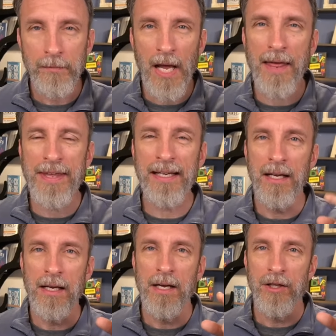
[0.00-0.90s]
I think
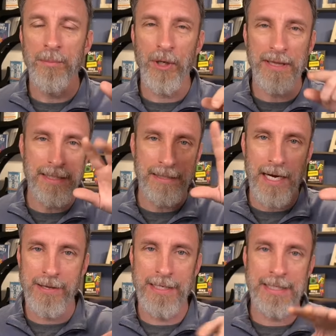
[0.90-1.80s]
the book that's
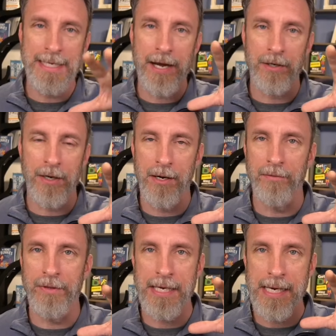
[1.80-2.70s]
kind of the center of
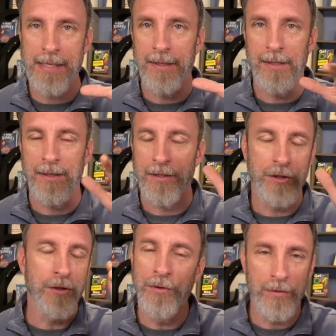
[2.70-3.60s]
the
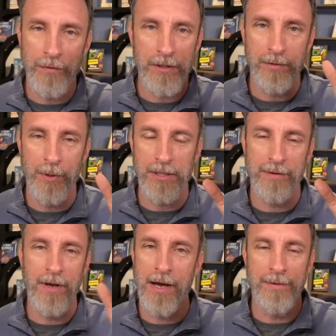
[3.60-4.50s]
universe of books I've
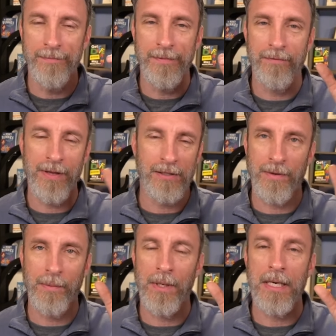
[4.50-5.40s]
done, if that's the
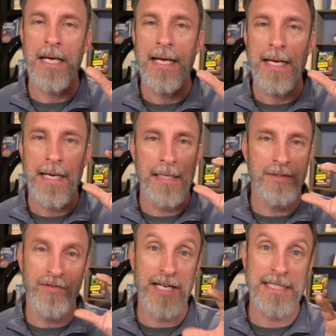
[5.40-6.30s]
right word, is
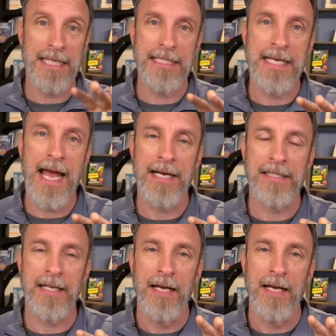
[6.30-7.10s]
Fix This Next.